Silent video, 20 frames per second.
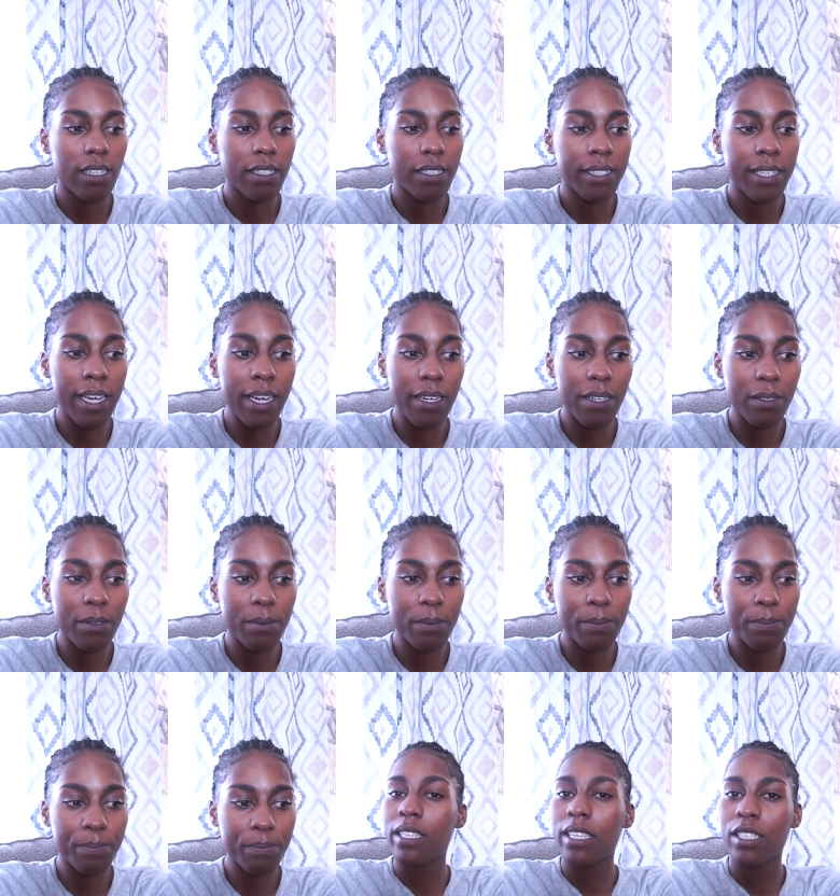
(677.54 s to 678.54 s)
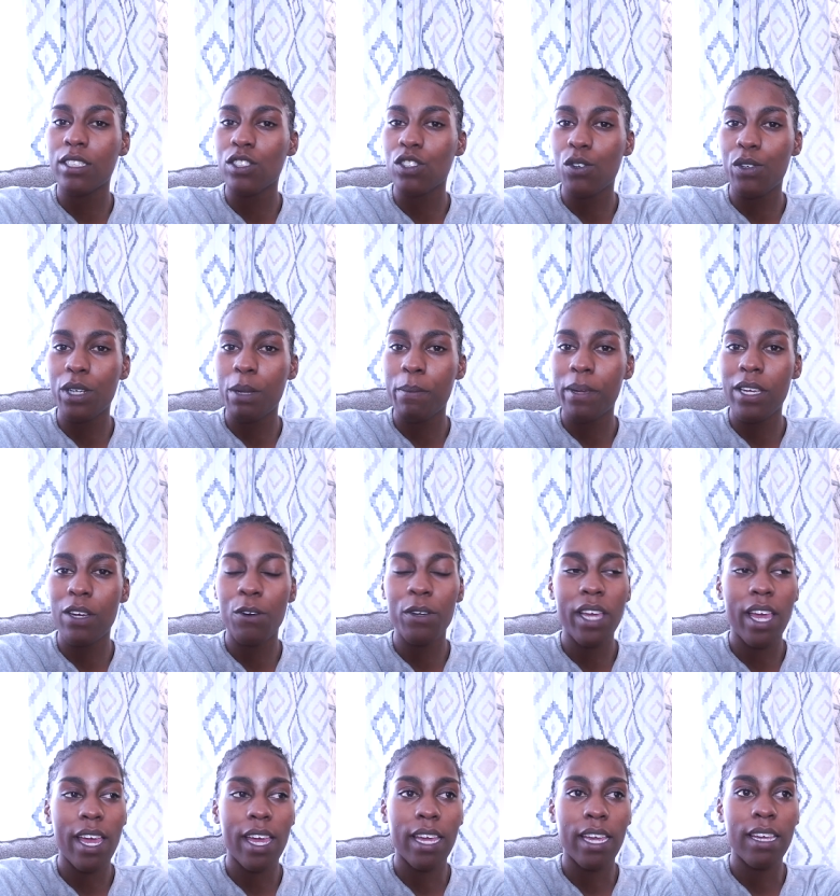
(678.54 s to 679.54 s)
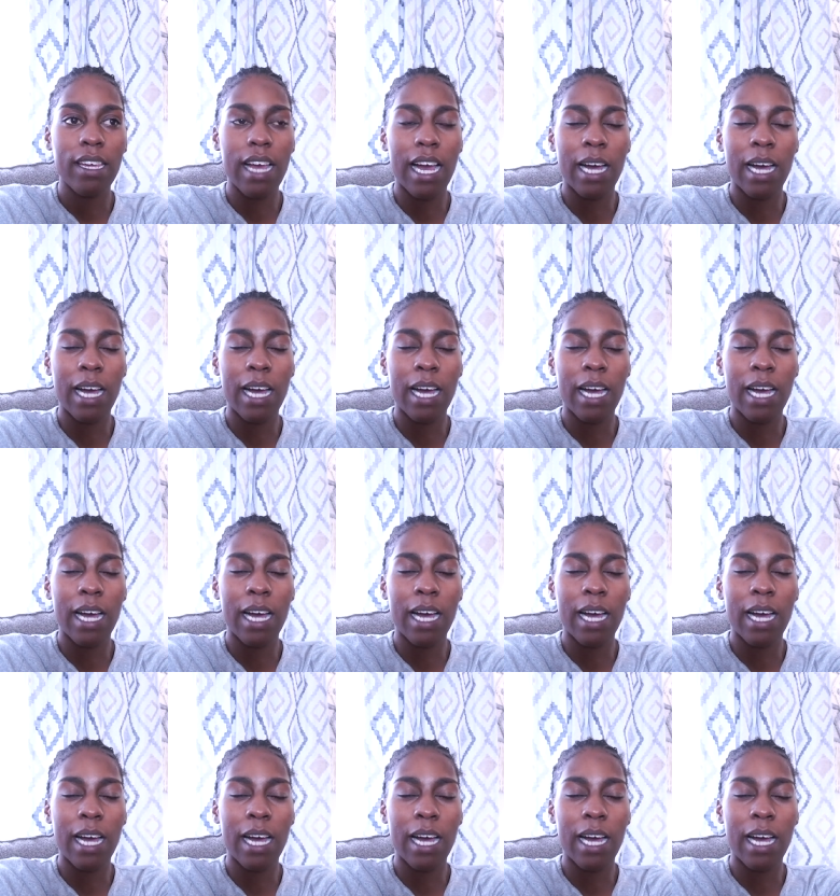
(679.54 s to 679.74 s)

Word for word: Yeah, I think it's going to be okay.